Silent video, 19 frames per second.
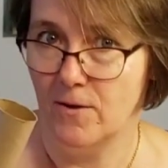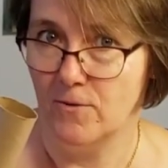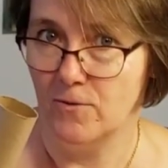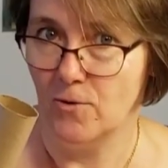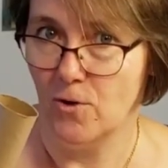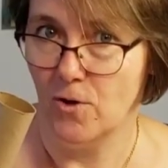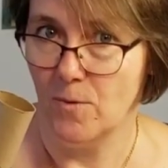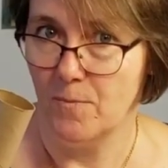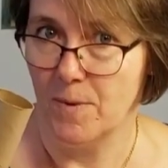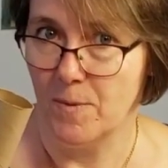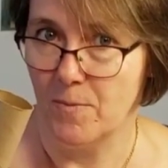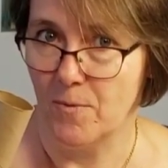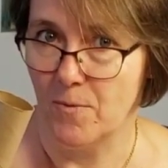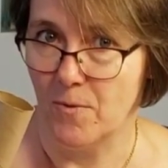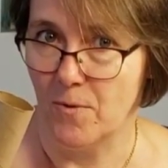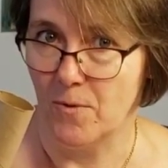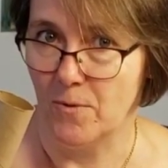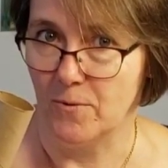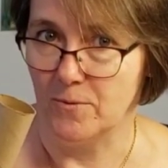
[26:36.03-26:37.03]
toilet paper
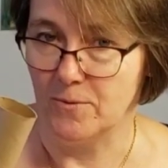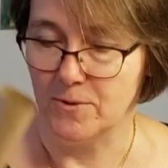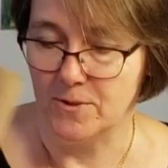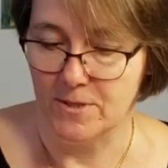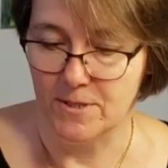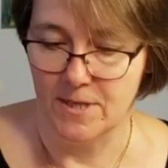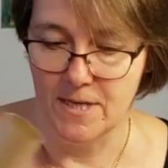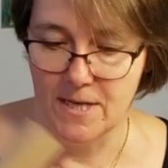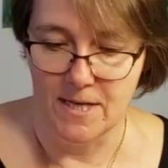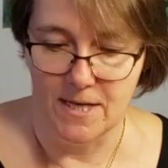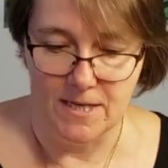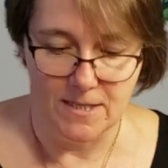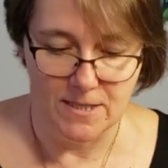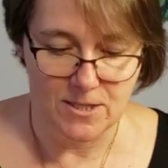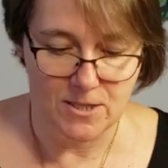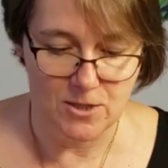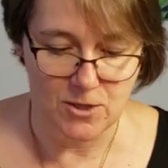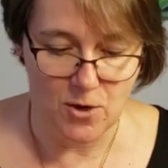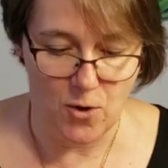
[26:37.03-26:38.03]
rolls.
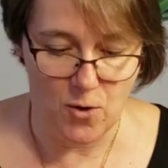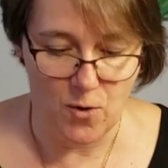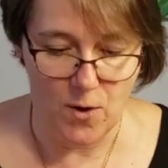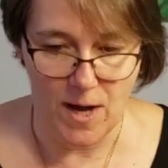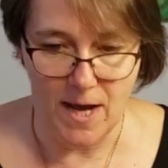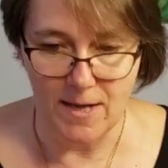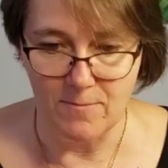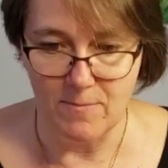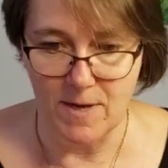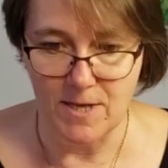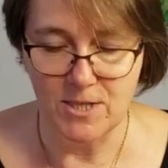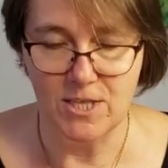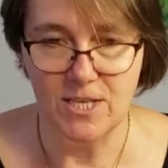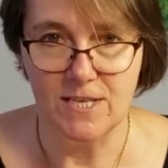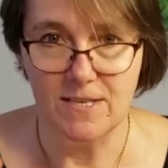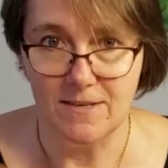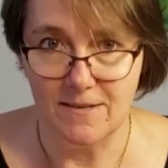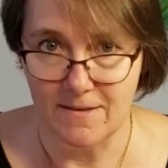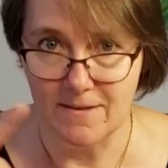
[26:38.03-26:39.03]
So I had
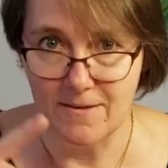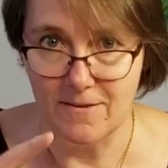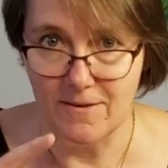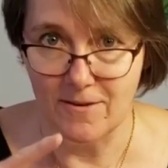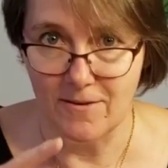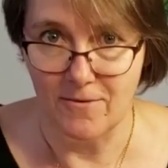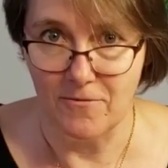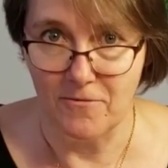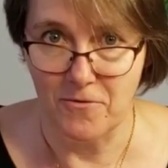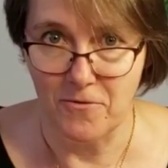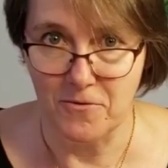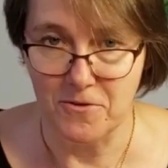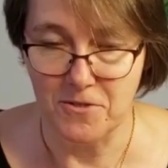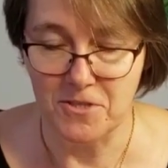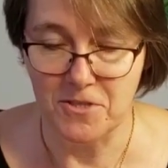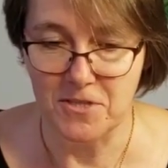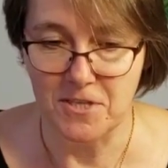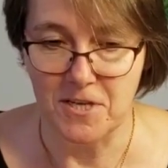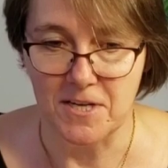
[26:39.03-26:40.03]
mentioned in the
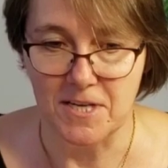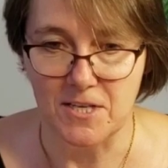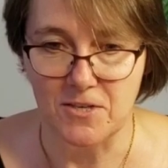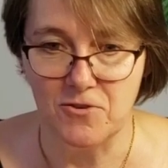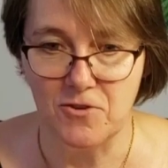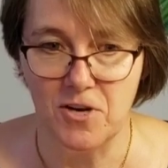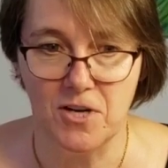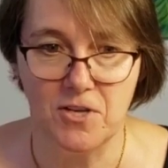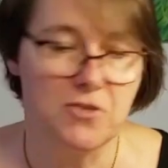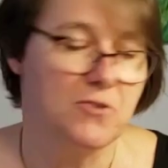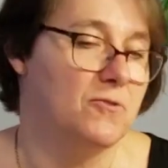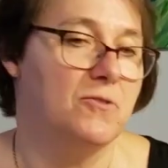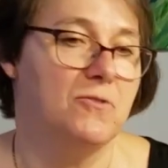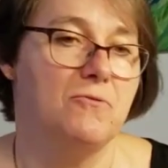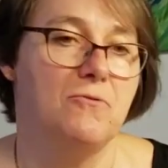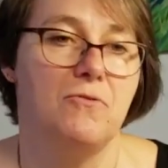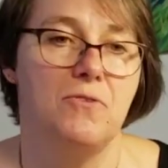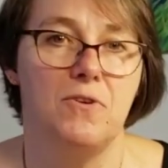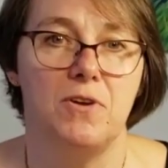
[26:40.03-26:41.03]
first introductory
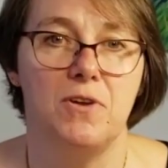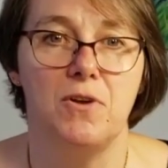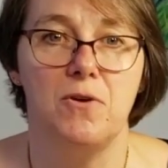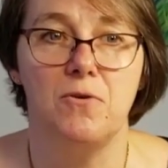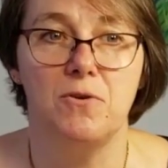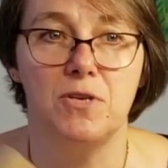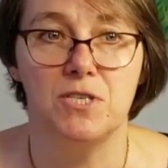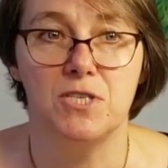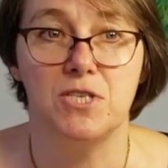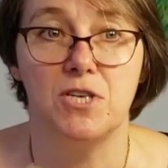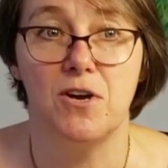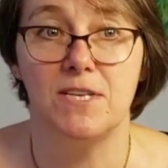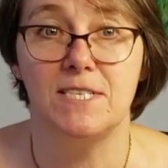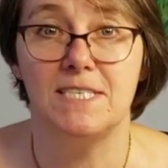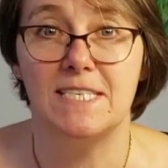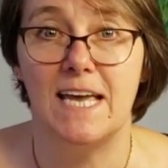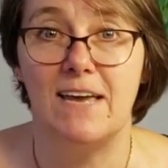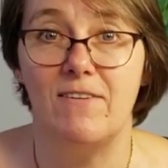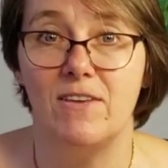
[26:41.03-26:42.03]
video to start
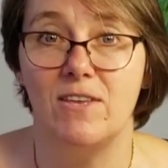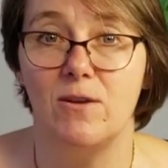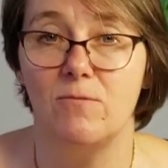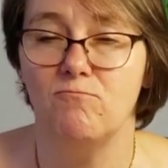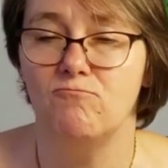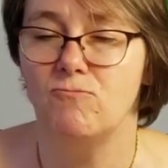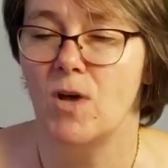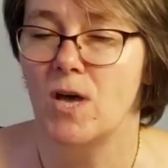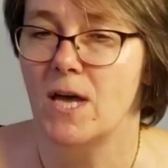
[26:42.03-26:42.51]
saving them.